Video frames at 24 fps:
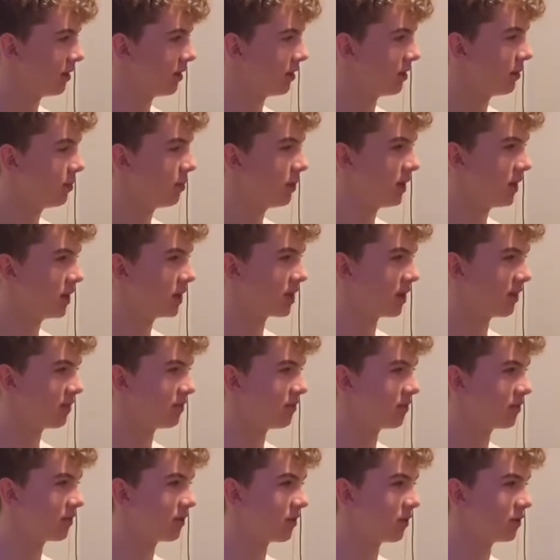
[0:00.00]
on the pitch.
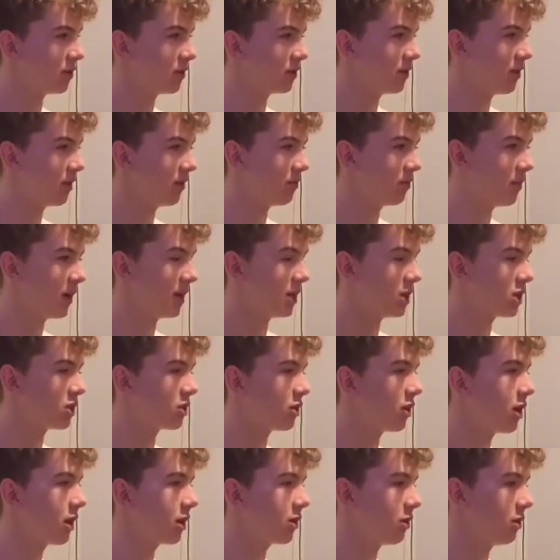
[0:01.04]
I've played
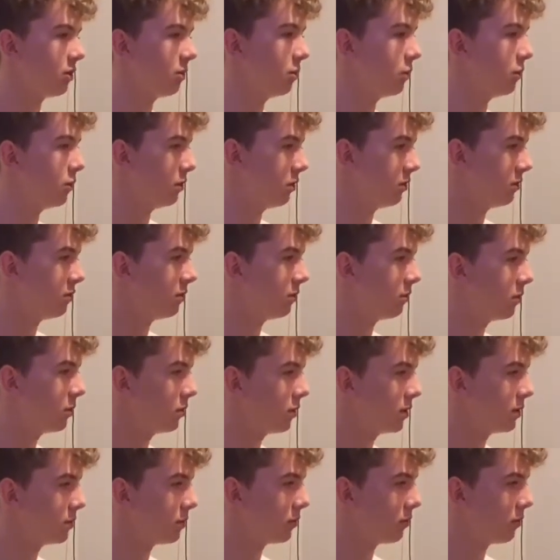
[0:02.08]
striker at Mornington
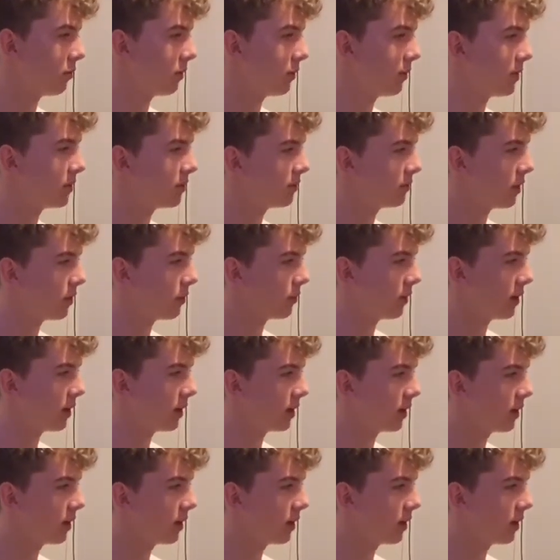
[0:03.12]
Boys before we went to Redwing.